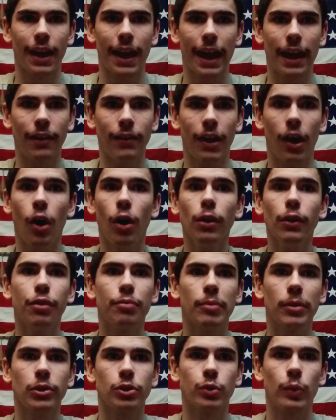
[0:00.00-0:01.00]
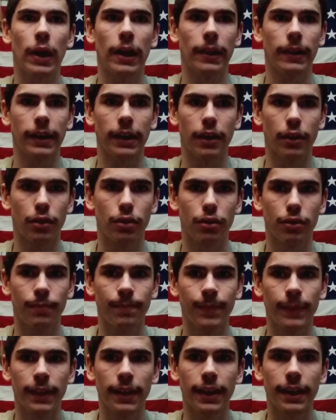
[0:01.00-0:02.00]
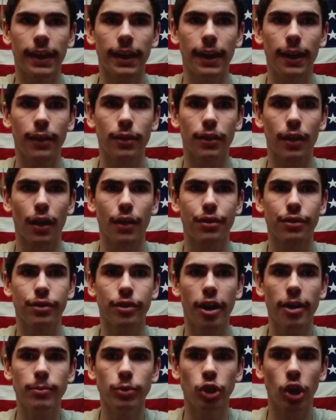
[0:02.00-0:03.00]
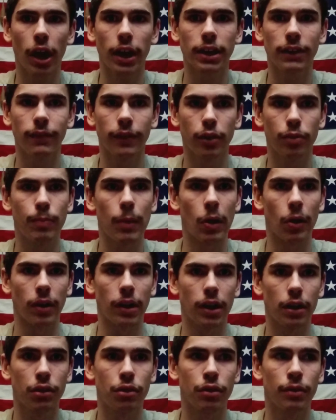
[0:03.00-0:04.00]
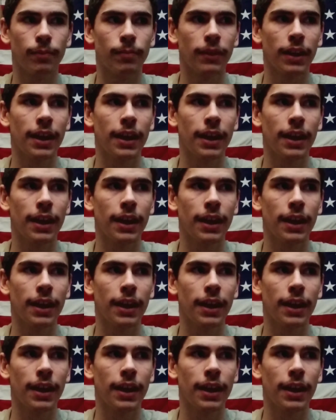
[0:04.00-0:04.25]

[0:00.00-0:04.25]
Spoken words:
And all spirituality is a subjective experience